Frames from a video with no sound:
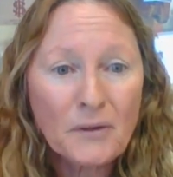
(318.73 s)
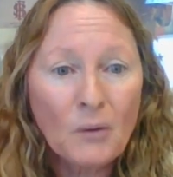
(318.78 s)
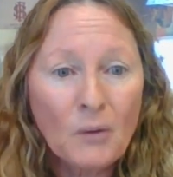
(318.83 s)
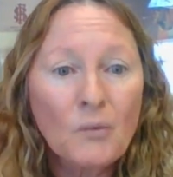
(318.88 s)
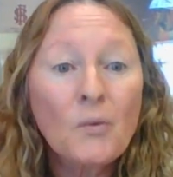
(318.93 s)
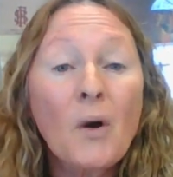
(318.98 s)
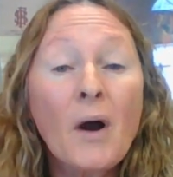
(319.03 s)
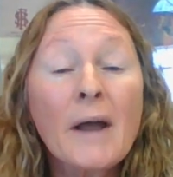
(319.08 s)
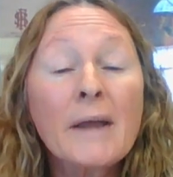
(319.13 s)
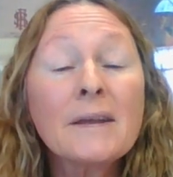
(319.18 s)

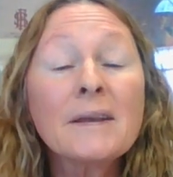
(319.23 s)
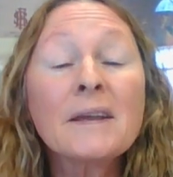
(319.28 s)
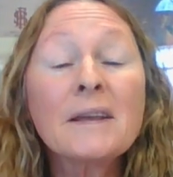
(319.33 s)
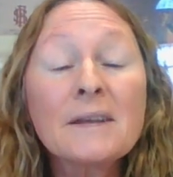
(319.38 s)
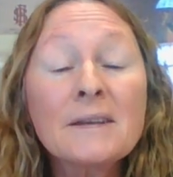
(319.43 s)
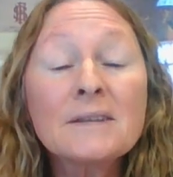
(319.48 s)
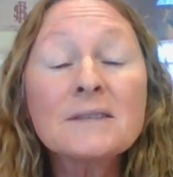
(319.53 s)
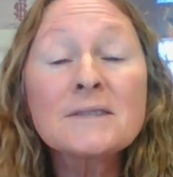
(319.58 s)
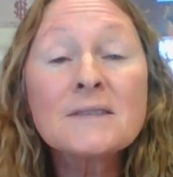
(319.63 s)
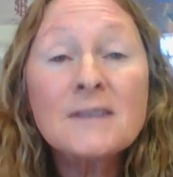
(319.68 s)
What
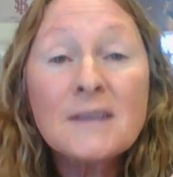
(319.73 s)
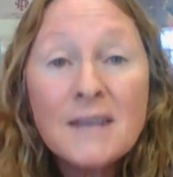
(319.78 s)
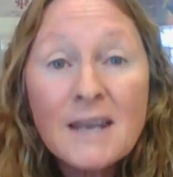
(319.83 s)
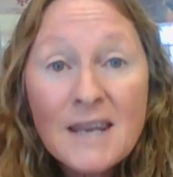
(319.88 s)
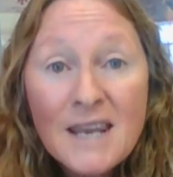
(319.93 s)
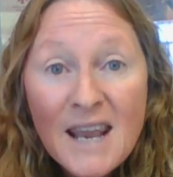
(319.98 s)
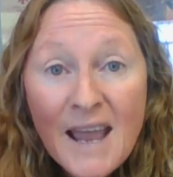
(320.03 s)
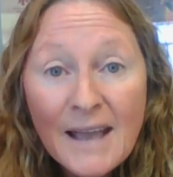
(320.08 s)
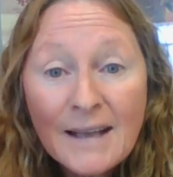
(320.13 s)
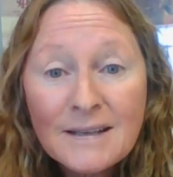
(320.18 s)
is the
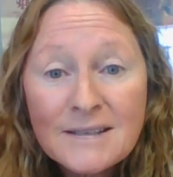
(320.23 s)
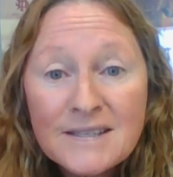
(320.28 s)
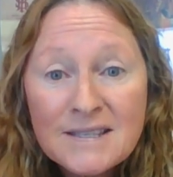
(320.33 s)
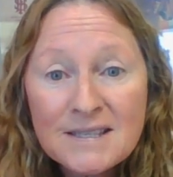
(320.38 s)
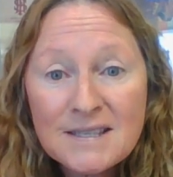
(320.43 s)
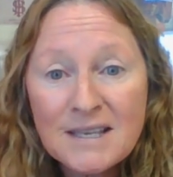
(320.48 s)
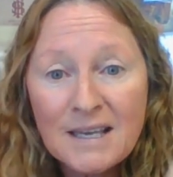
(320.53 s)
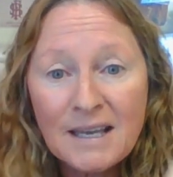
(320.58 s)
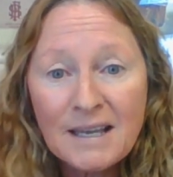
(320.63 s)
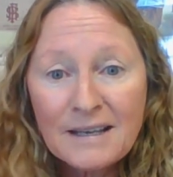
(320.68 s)
next
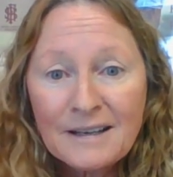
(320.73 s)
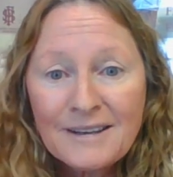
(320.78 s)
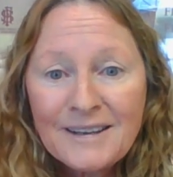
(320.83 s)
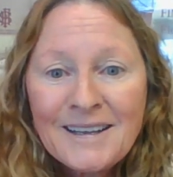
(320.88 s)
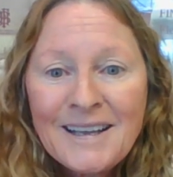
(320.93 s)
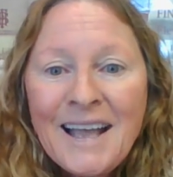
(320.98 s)
thing